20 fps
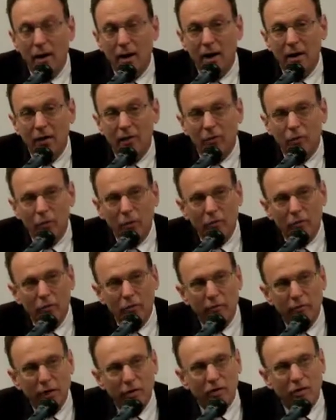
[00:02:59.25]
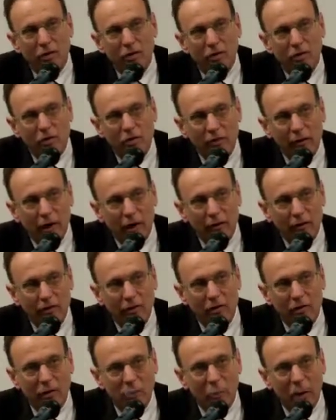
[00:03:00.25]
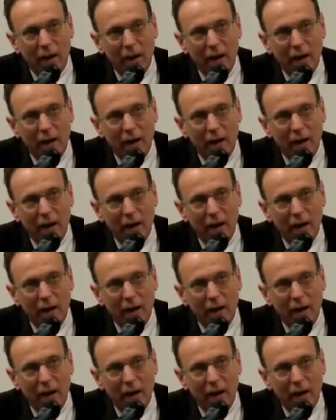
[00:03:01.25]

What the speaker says: and it's sort of a vestige of Erickson's